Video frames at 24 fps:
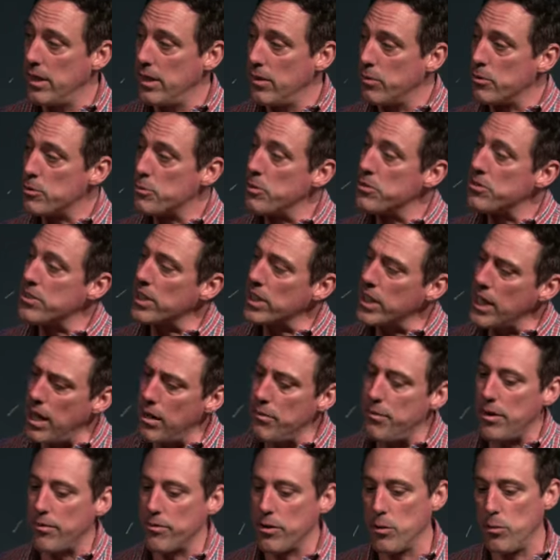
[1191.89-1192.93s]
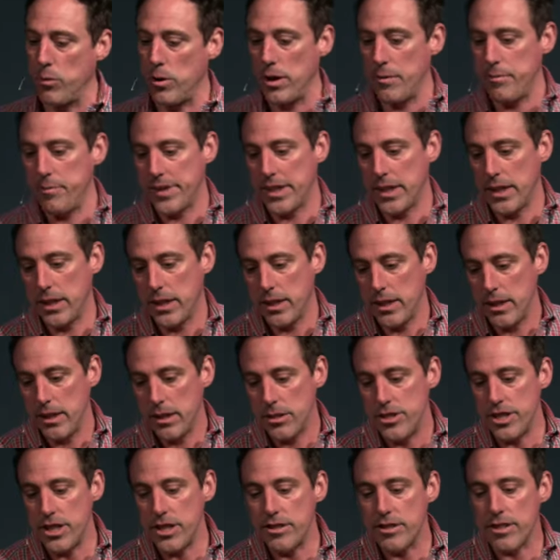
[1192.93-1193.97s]
We're supposed to love everyone.
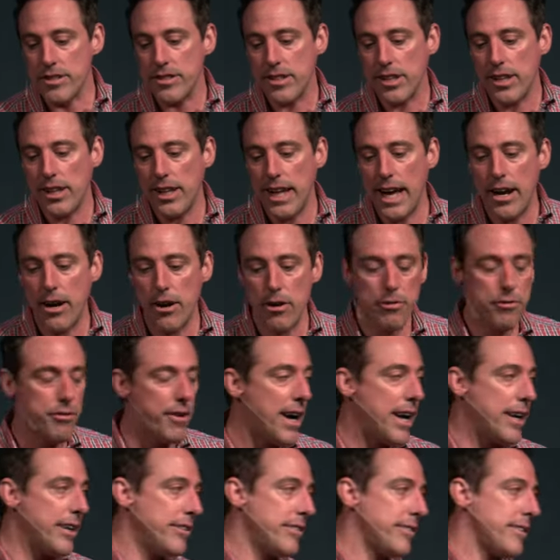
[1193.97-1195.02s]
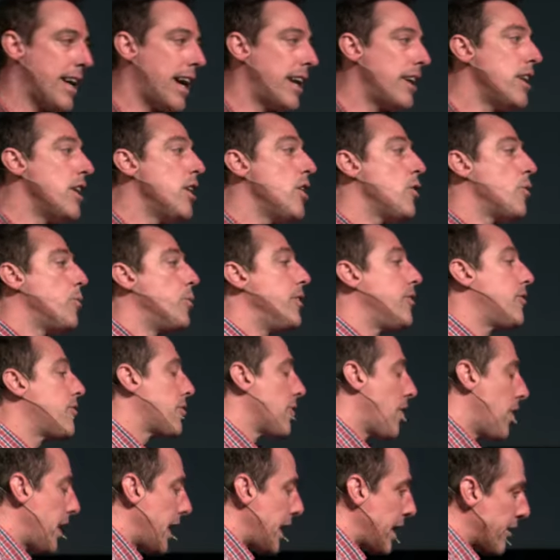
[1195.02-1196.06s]
Jesus clarifies that. We
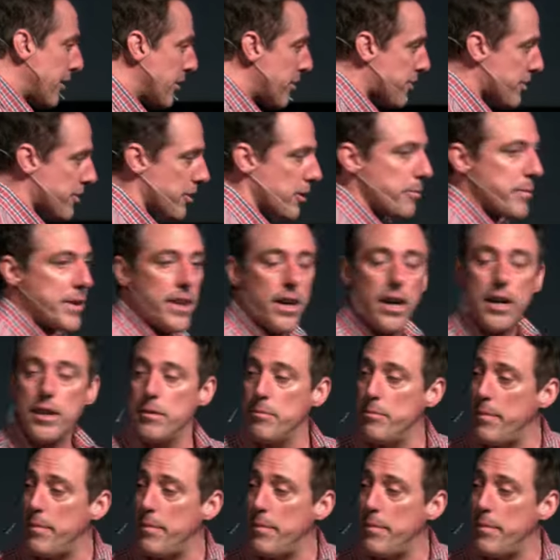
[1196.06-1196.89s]
saw it in the Sermon on the